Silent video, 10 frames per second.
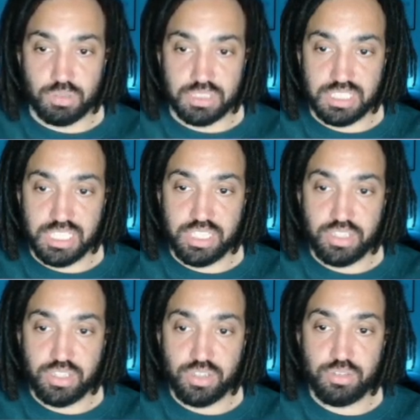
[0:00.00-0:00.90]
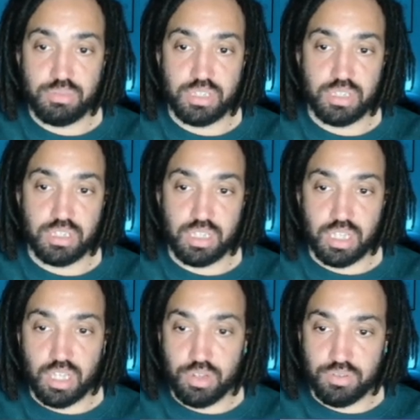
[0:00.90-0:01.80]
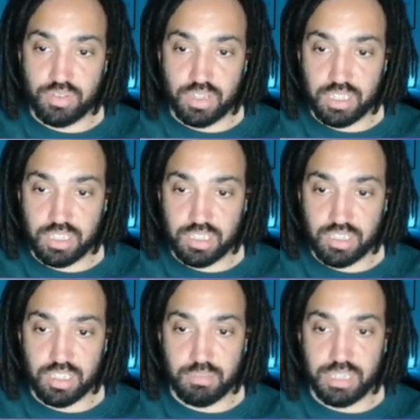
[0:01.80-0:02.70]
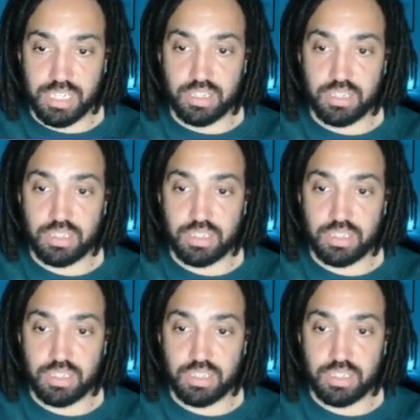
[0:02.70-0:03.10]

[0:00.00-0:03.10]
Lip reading: t cubed over a million.